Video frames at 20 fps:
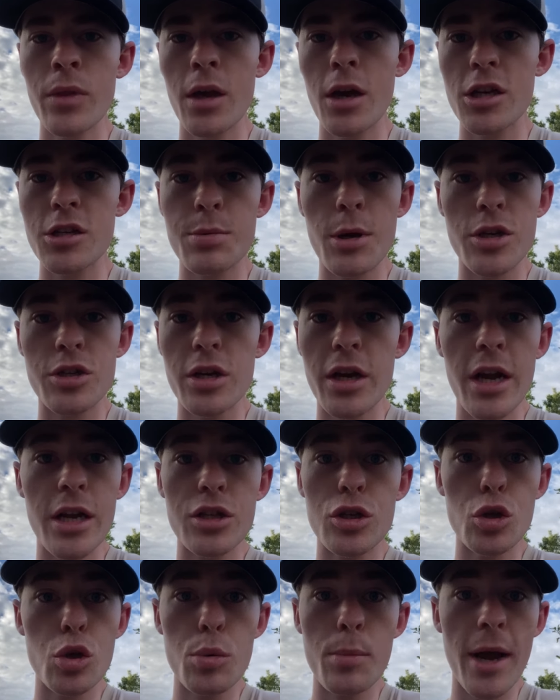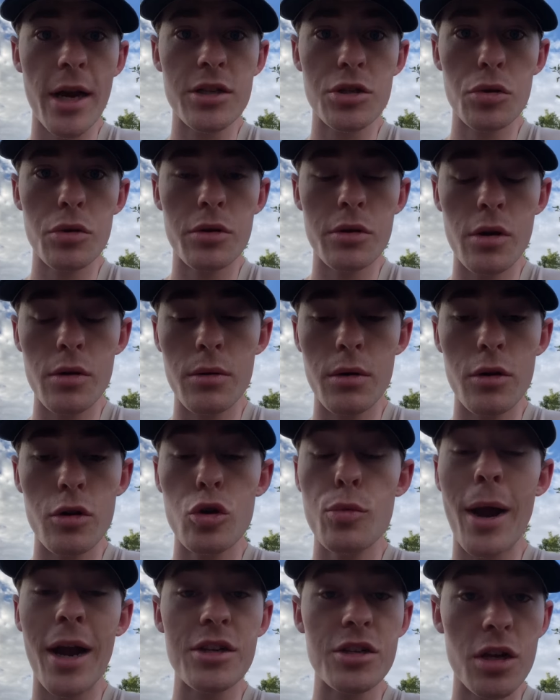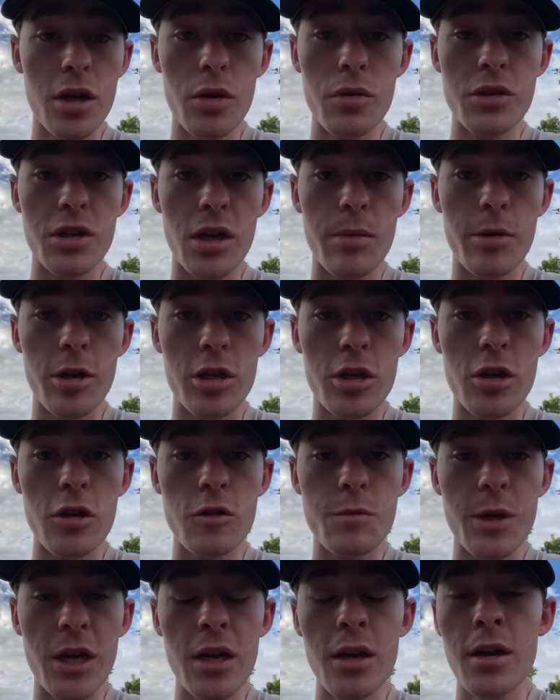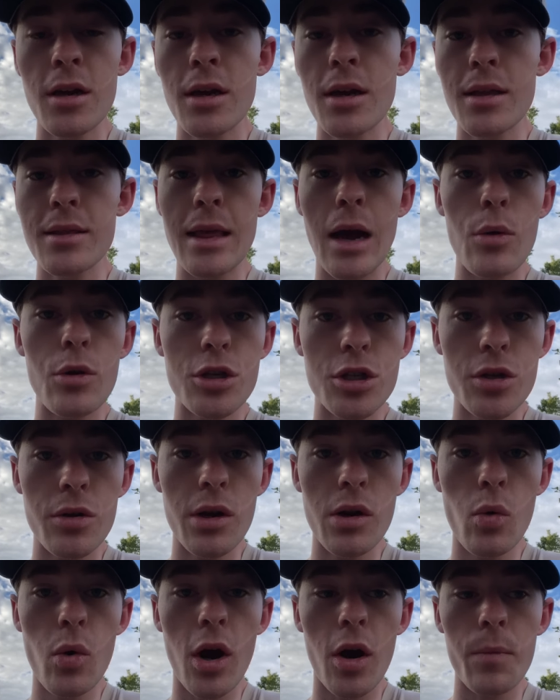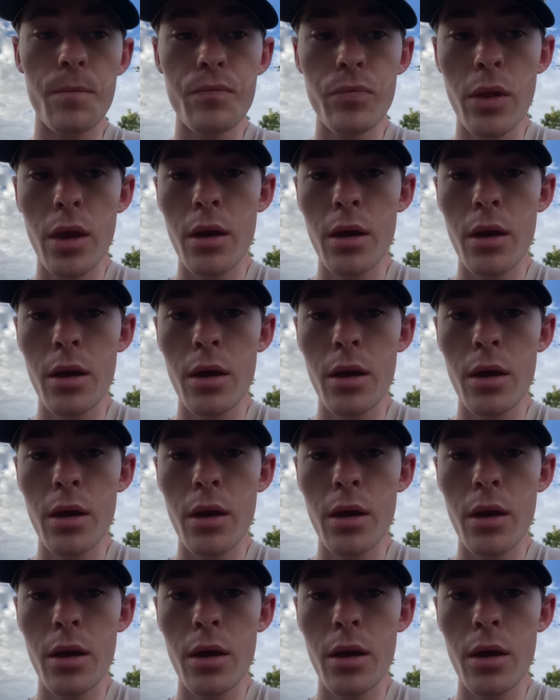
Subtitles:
especially against a New Mexico team, excuse me, that was shooting well.